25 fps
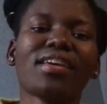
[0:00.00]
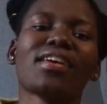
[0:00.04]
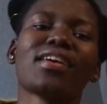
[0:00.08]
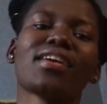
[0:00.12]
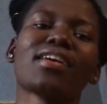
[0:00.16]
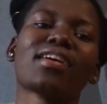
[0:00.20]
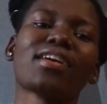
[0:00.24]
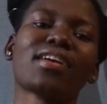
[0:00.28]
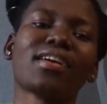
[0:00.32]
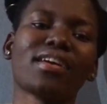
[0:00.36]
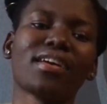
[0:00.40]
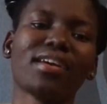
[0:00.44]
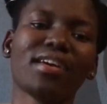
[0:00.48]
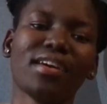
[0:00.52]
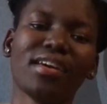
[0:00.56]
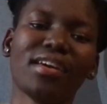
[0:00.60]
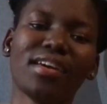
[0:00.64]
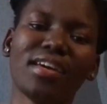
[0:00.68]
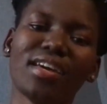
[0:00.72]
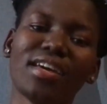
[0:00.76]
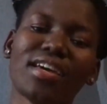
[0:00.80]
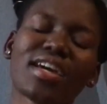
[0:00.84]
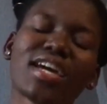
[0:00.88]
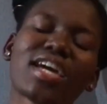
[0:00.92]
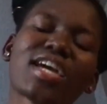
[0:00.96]
He
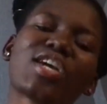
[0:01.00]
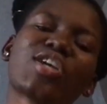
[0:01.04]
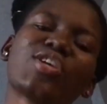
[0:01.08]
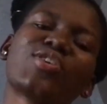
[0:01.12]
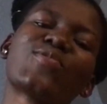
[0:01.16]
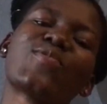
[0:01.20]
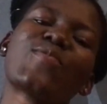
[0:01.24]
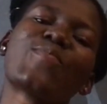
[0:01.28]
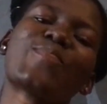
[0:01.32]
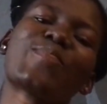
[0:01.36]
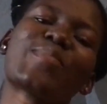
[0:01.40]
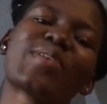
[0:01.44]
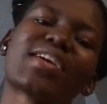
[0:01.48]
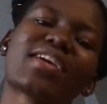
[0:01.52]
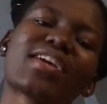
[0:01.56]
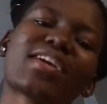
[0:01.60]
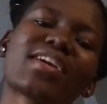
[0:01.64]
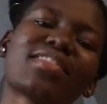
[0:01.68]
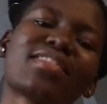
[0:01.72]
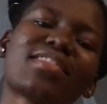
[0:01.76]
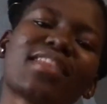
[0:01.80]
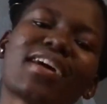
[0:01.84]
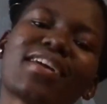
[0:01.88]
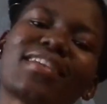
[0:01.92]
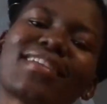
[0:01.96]
knew
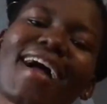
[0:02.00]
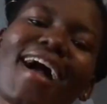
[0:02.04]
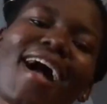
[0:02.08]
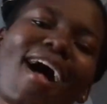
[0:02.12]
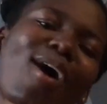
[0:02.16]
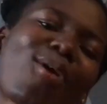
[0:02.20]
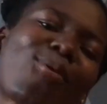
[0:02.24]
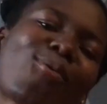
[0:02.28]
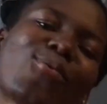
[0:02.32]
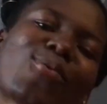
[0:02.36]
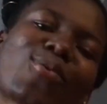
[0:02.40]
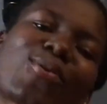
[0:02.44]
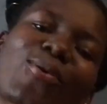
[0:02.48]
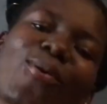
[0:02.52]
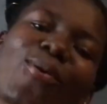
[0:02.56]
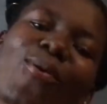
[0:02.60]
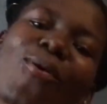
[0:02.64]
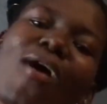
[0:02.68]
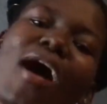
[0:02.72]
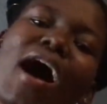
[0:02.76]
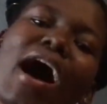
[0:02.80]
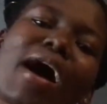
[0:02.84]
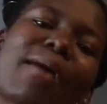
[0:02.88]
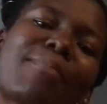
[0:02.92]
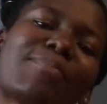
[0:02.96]
me that I would
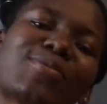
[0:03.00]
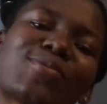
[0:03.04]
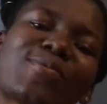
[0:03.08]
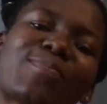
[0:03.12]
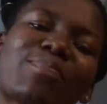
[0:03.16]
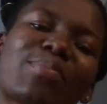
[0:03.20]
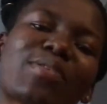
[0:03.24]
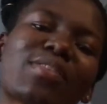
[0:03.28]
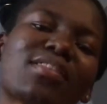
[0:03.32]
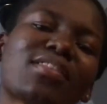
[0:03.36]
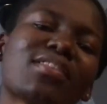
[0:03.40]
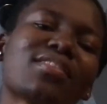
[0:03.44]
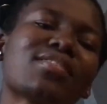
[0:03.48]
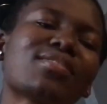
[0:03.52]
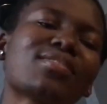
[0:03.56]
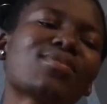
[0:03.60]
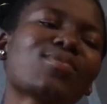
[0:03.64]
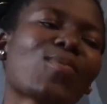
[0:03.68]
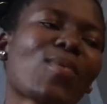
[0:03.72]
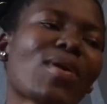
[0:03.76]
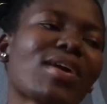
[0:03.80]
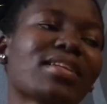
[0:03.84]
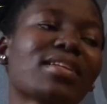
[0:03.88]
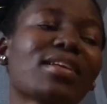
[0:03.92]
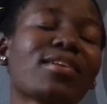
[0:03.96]
grow up to be
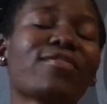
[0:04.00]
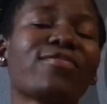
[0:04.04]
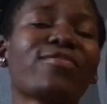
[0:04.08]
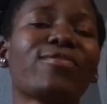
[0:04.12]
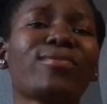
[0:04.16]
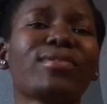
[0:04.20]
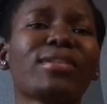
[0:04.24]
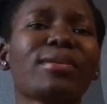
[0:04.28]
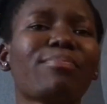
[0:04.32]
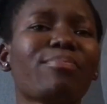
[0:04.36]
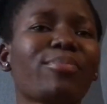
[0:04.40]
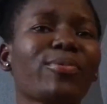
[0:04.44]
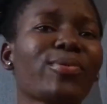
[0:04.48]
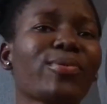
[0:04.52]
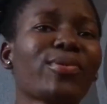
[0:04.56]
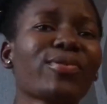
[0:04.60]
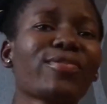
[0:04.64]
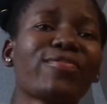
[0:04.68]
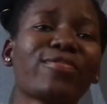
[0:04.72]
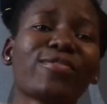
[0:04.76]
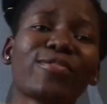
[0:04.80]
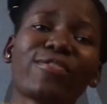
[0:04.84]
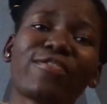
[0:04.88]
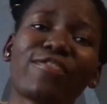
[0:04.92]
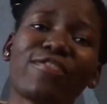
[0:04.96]
this wonderfully
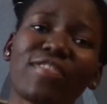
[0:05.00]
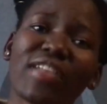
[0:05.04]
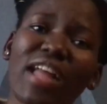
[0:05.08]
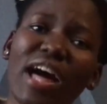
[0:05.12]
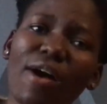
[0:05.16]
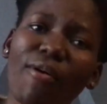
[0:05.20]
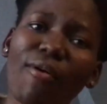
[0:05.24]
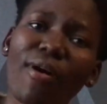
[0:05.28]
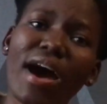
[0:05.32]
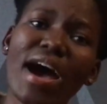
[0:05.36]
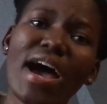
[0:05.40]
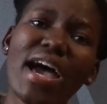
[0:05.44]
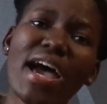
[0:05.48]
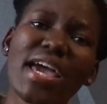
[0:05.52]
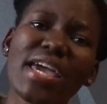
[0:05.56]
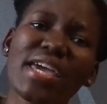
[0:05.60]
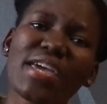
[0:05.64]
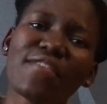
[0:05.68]
beautiful flower